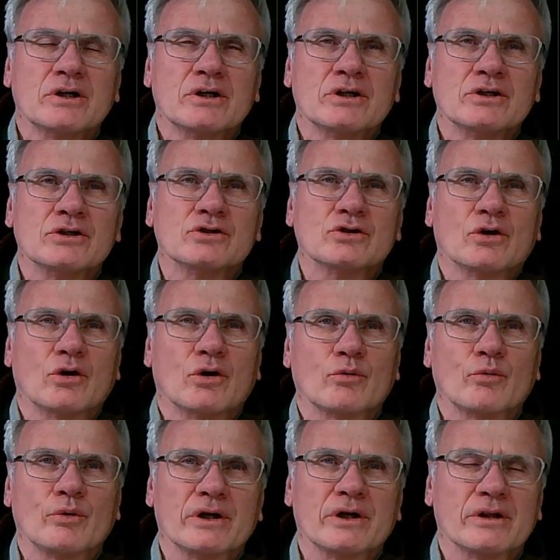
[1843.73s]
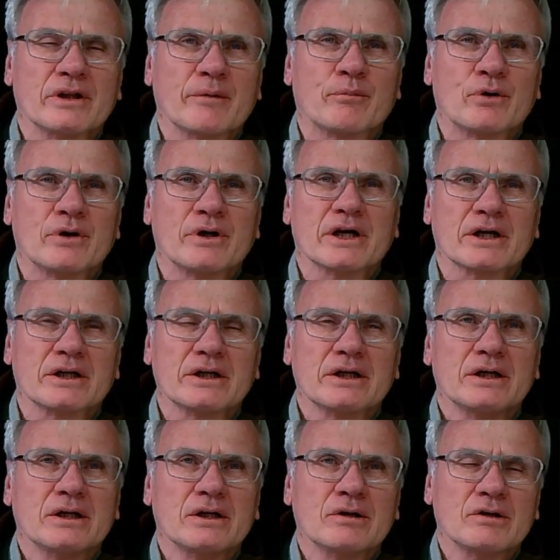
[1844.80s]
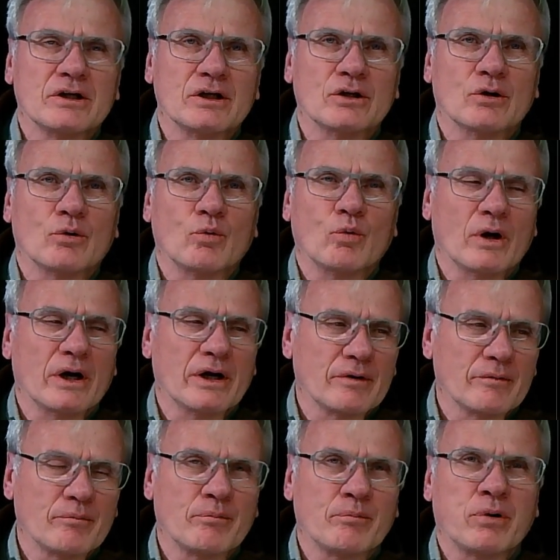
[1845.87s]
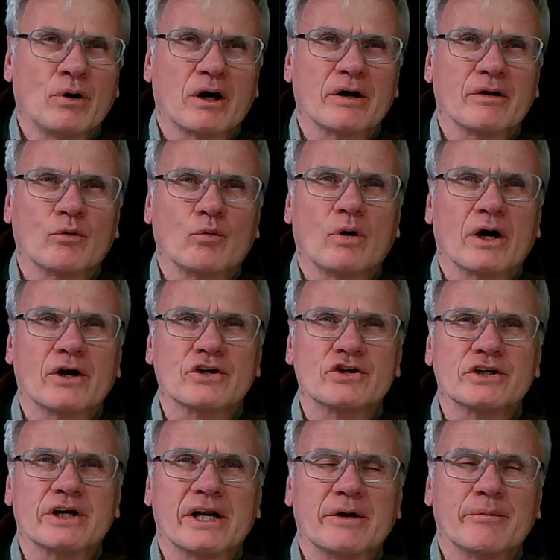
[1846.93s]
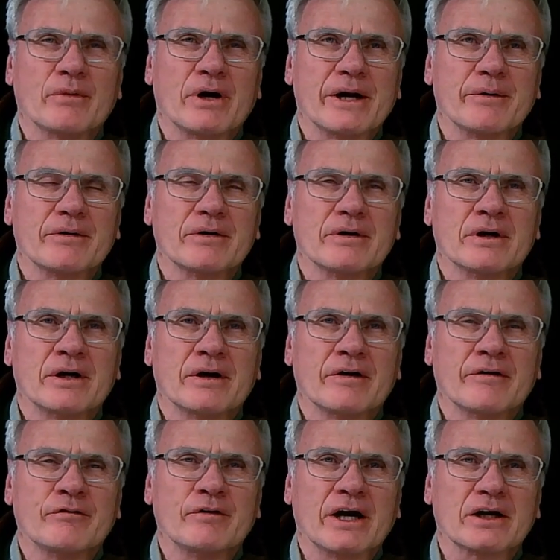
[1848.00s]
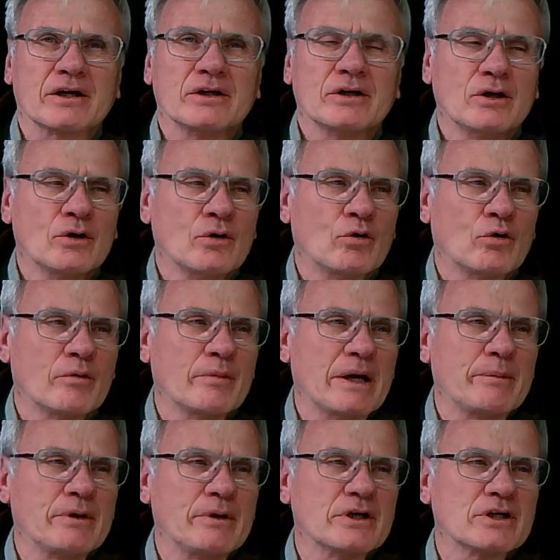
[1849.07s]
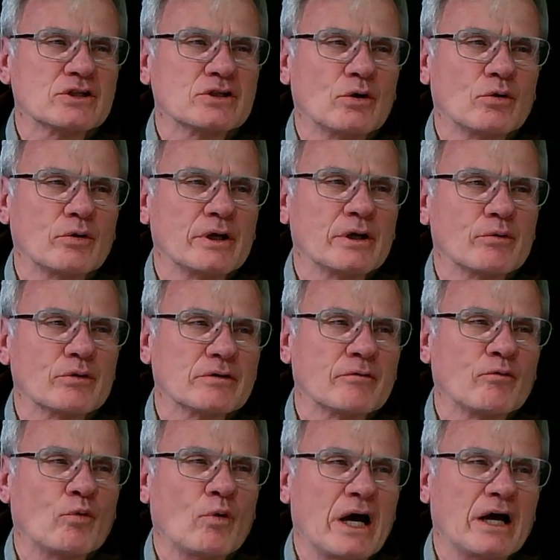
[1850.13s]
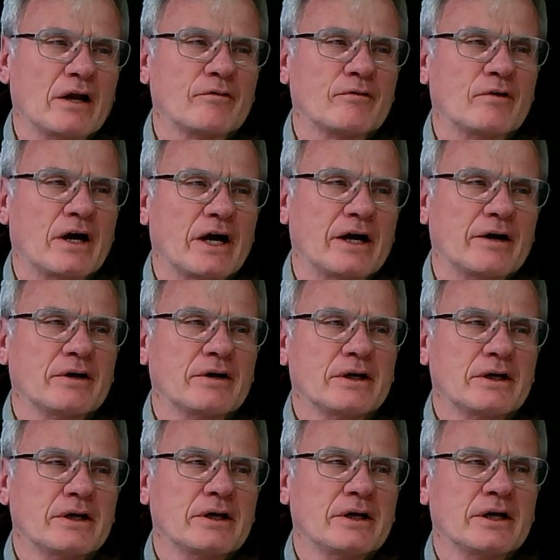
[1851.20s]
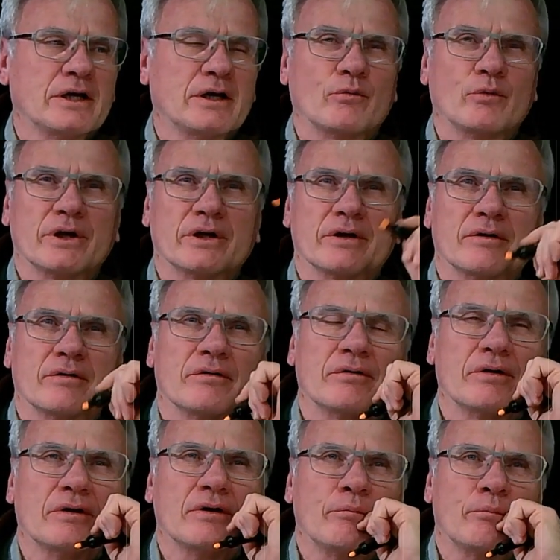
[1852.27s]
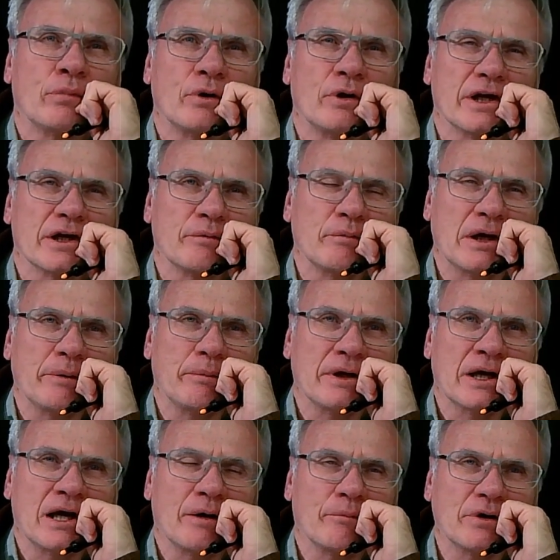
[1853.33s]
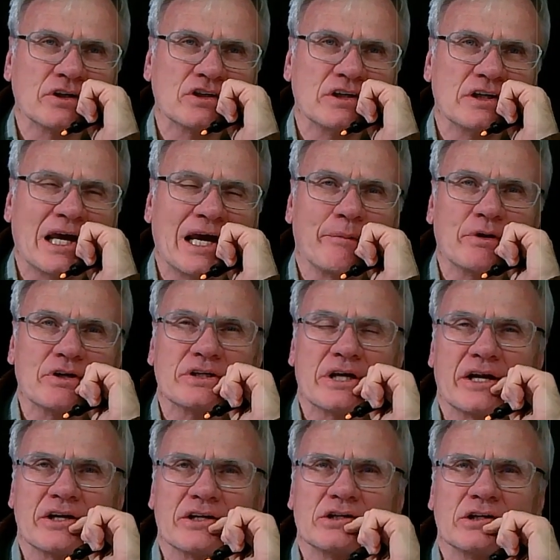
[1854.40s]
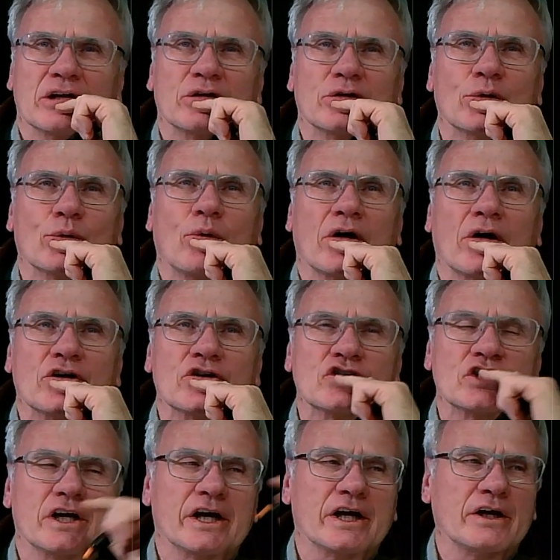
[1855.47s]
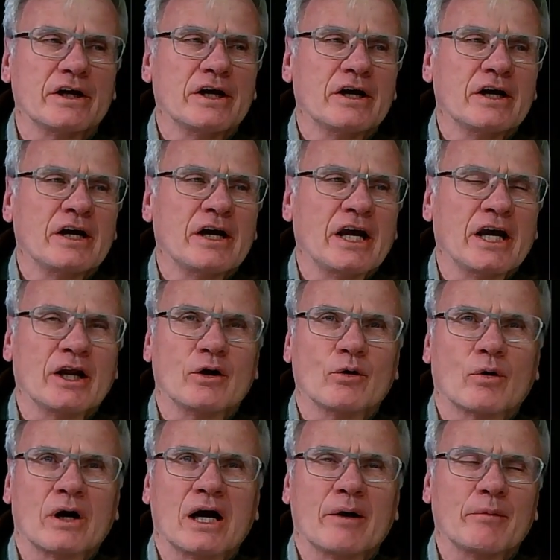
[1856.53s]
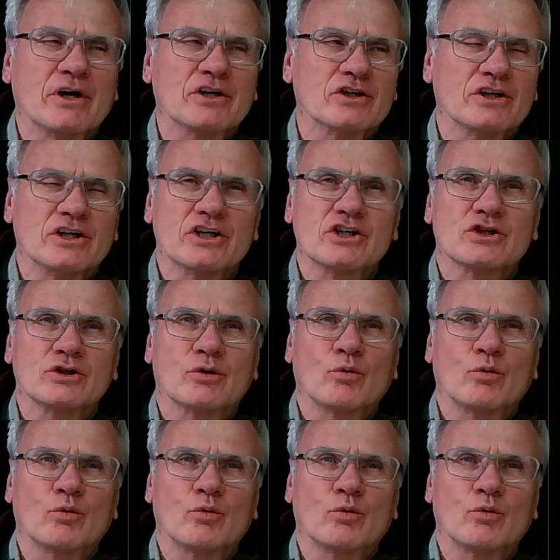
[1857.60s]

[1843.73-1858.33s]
zone. We can then predict, what part of the watershed it might affect. Or maybe this zone here was a wildfire, and we can predict maybe how much damage that has done to the watershed, and or how much additional